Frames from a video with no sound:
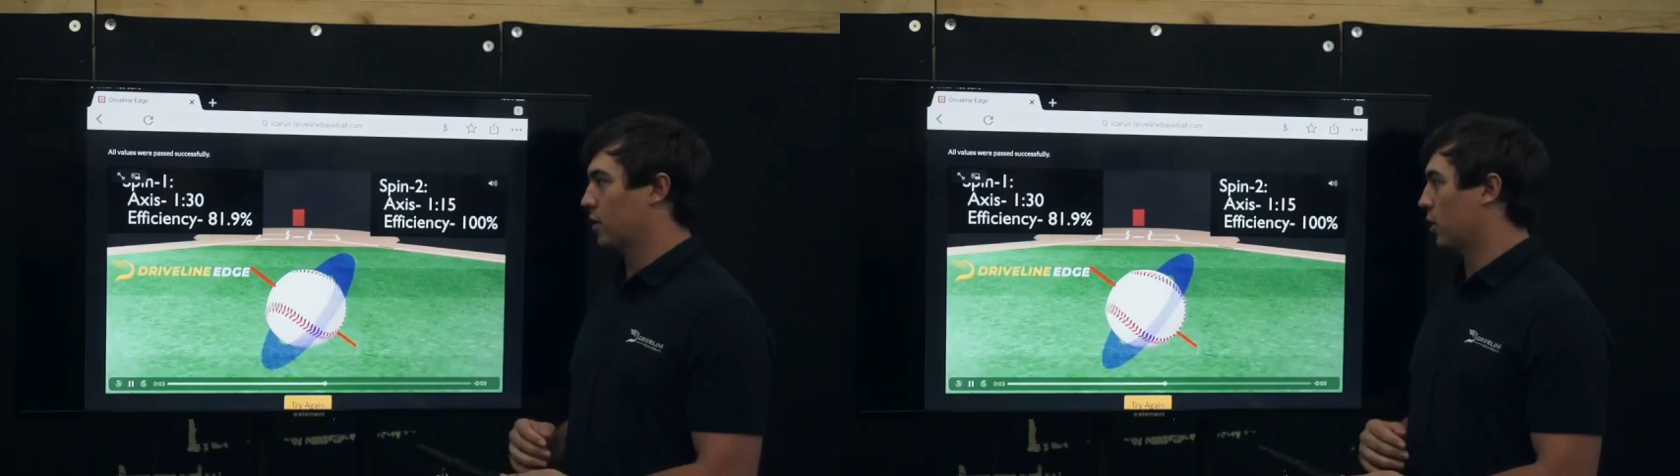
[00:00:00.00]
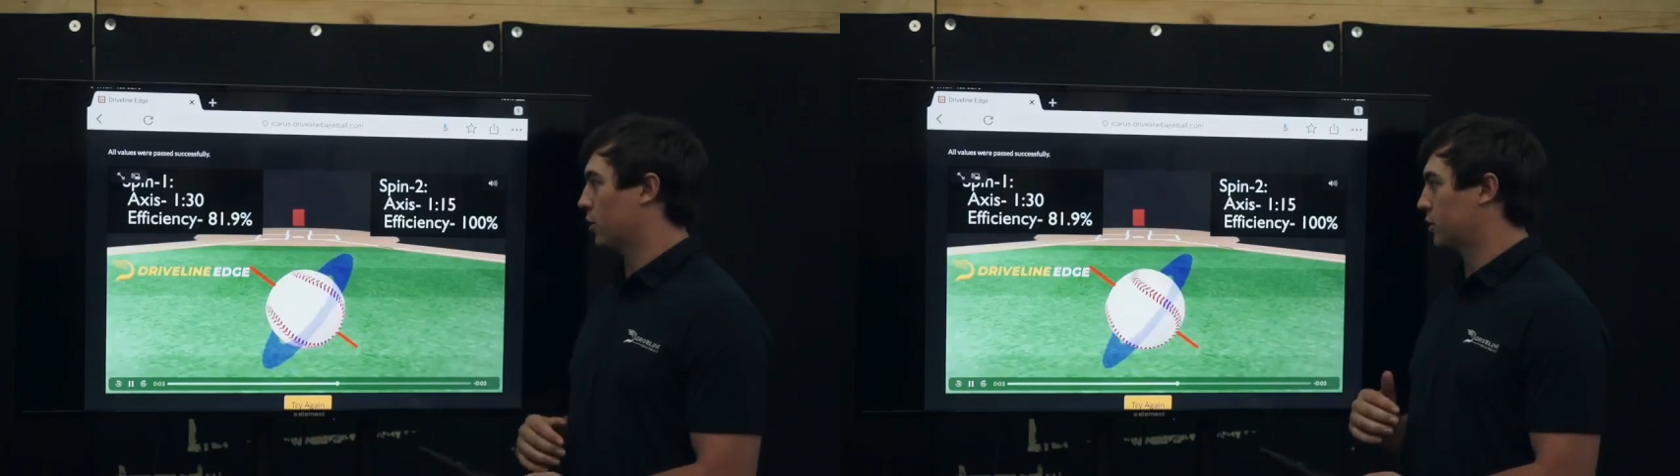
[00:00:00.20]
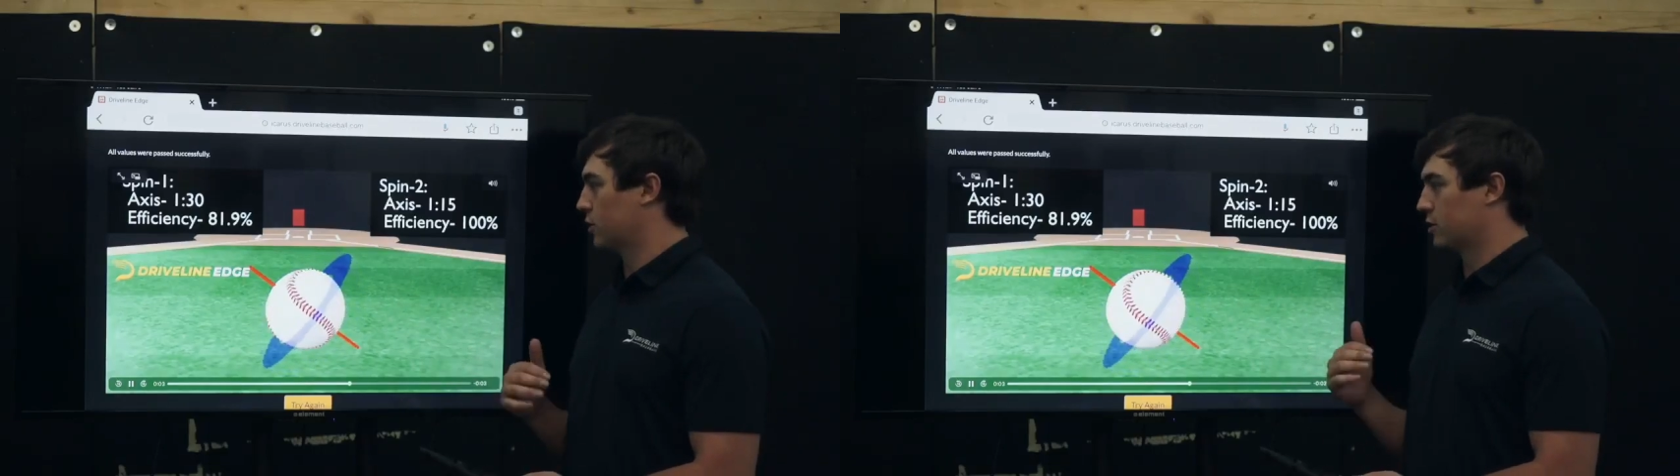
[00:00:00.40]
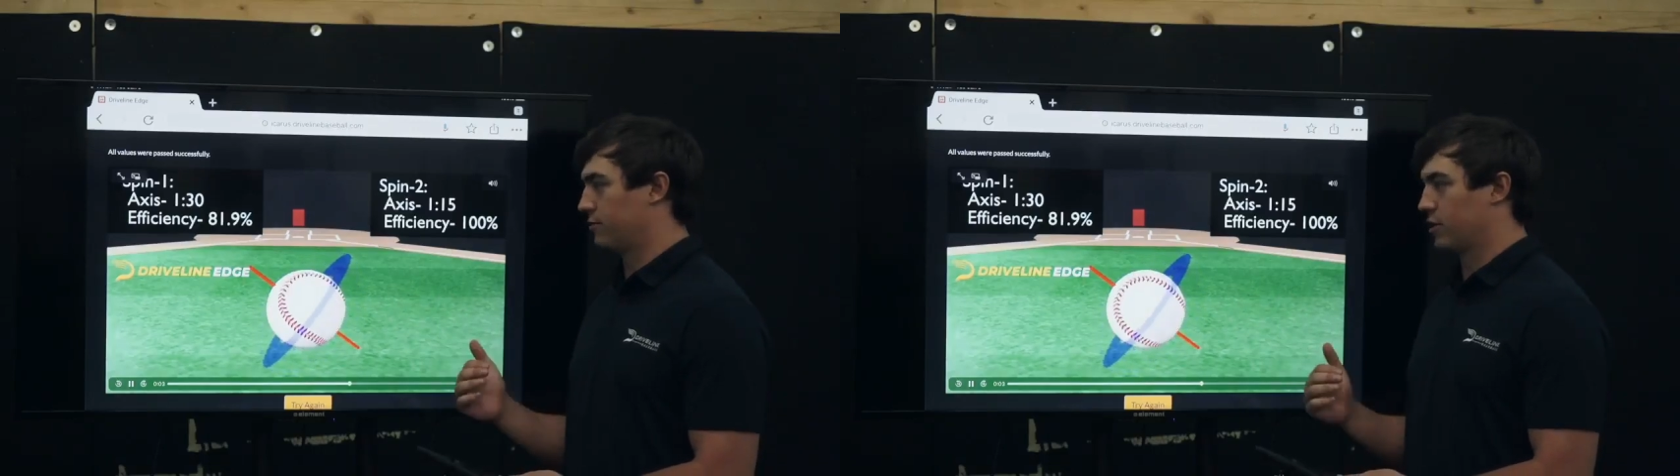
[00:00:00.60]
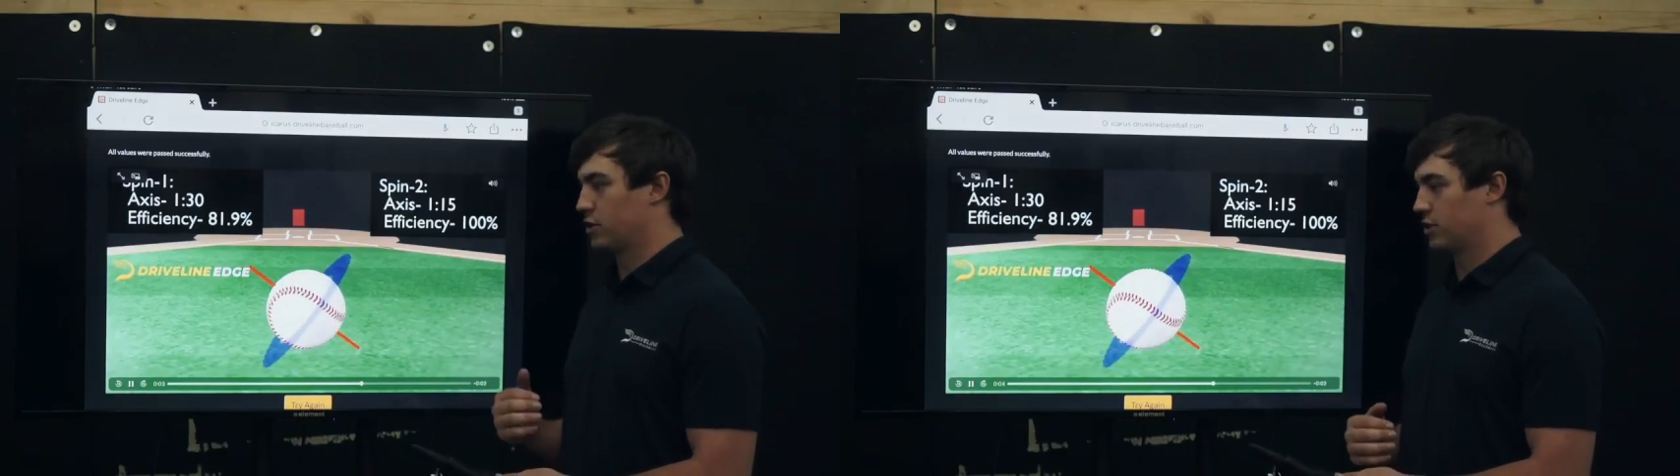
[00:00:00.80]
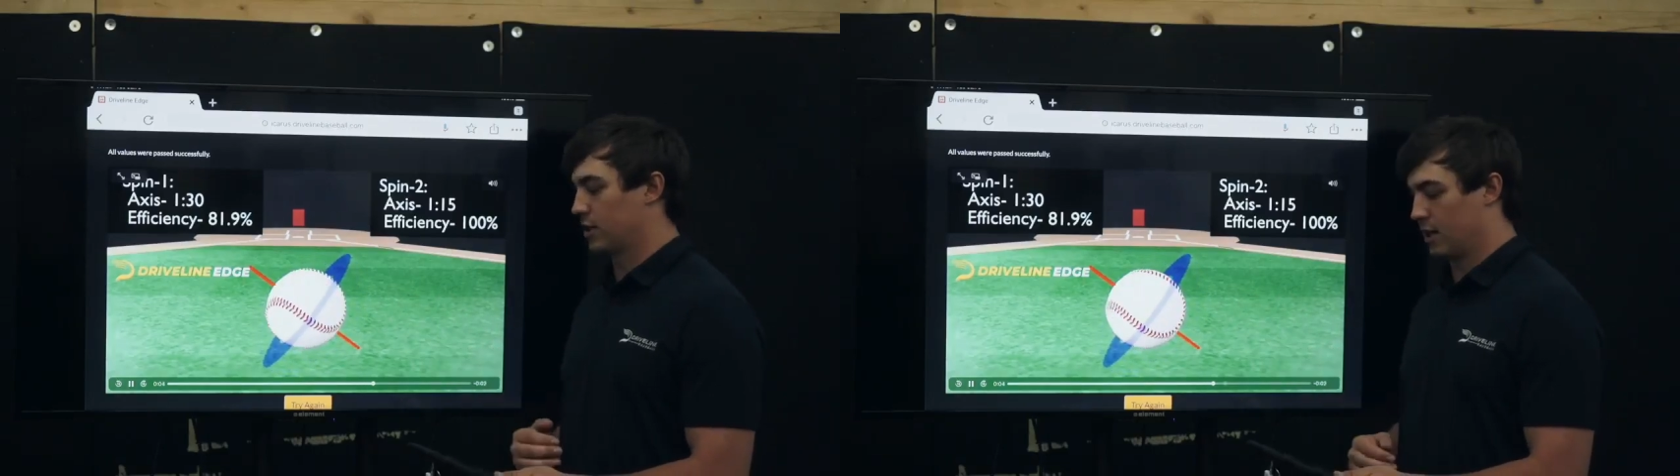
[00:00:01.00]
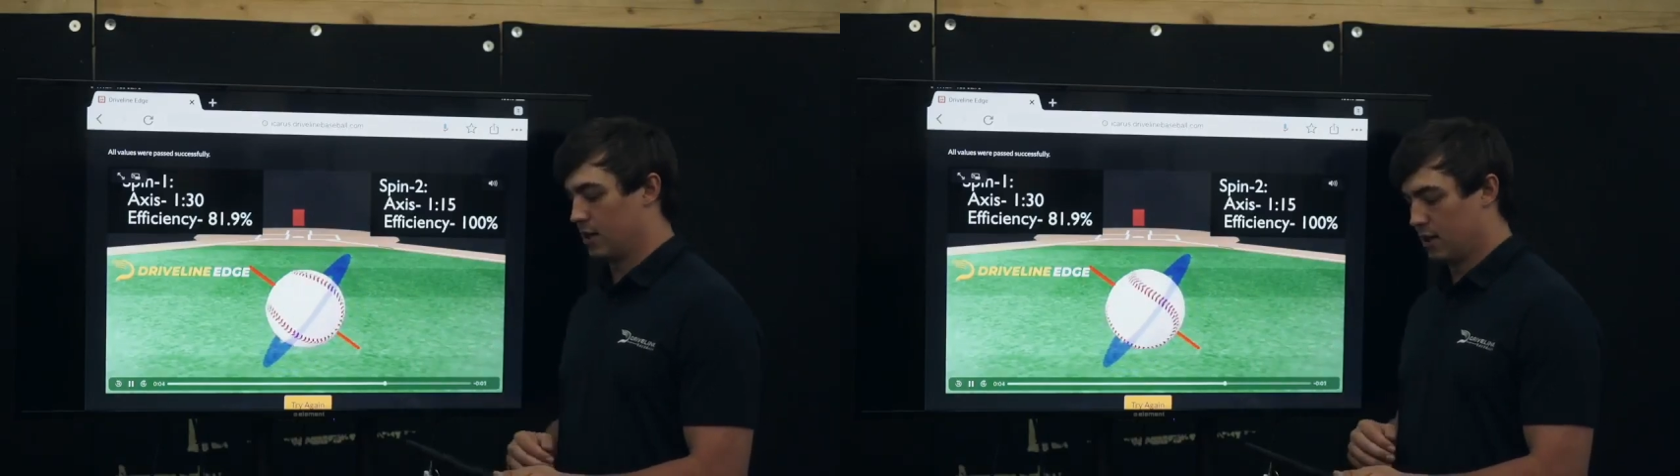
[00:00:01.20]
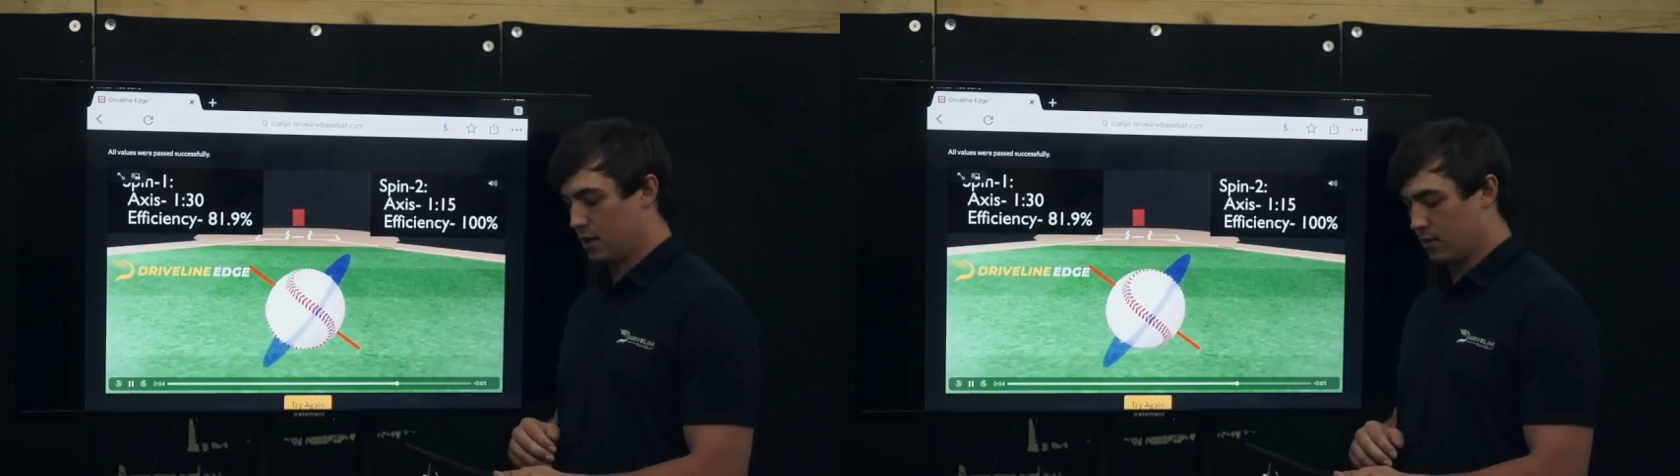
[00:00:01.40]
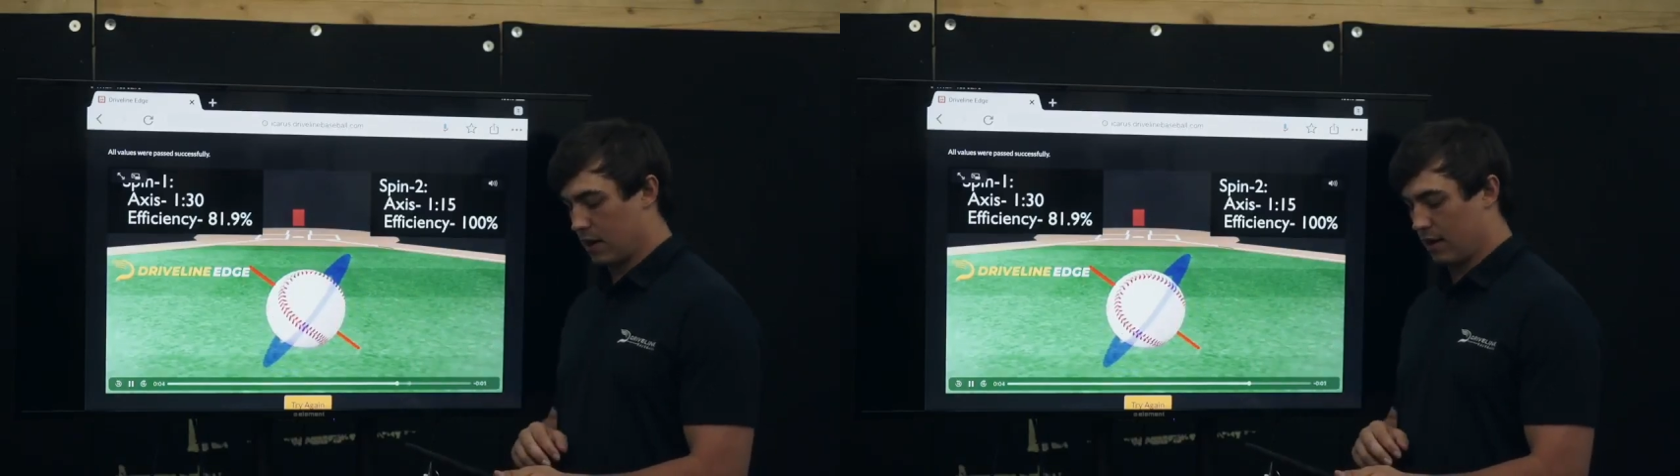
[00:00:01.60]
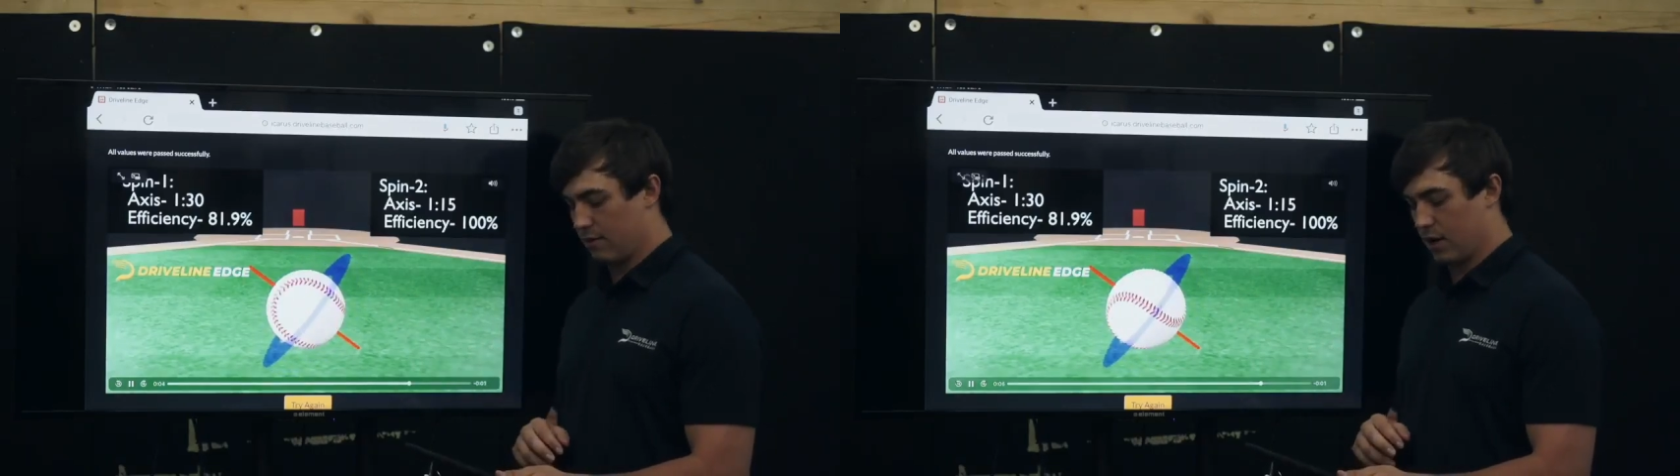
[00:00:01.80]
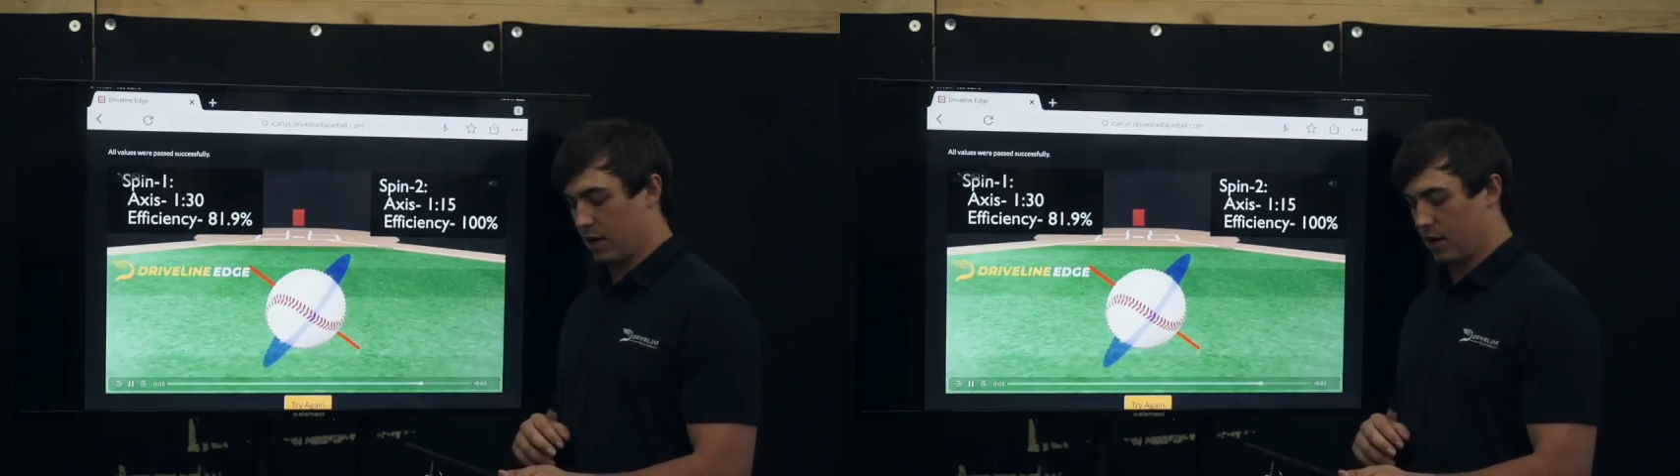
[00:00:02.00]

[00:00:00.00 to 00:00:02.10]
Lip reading: you can also use efficiency. We have